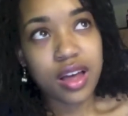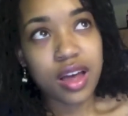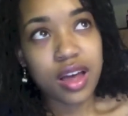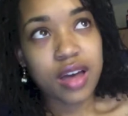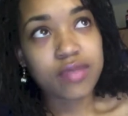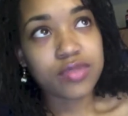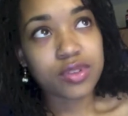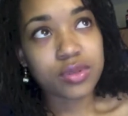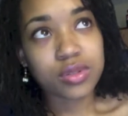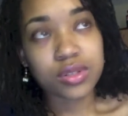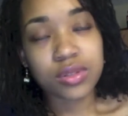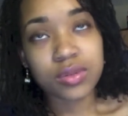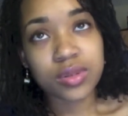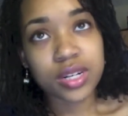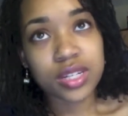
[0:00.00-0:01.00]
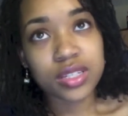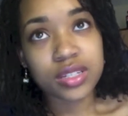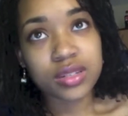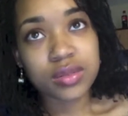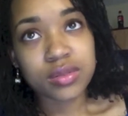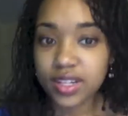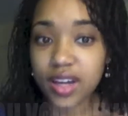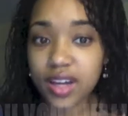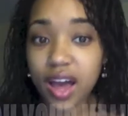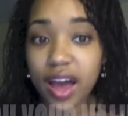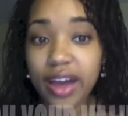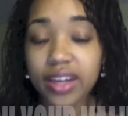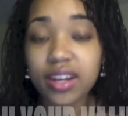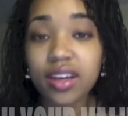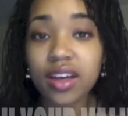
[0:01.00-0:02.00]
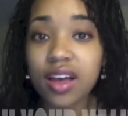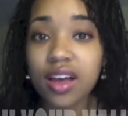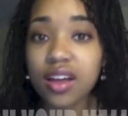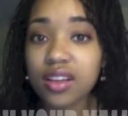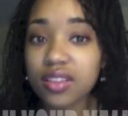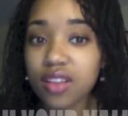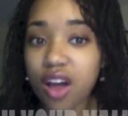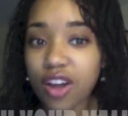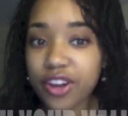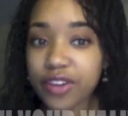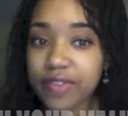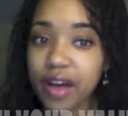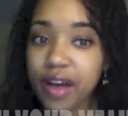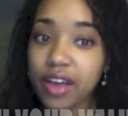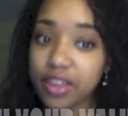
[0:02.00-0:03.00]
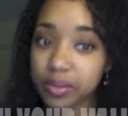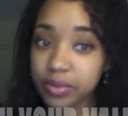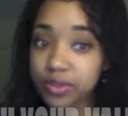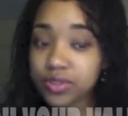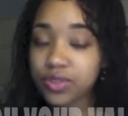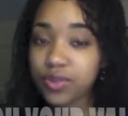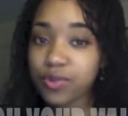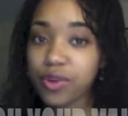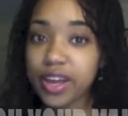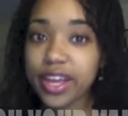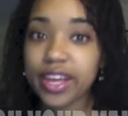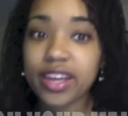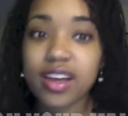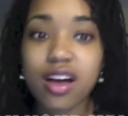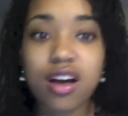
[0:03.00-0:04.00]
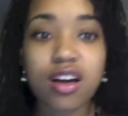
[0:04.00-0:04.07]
I have no clue what I did. 9, lock your valuables away.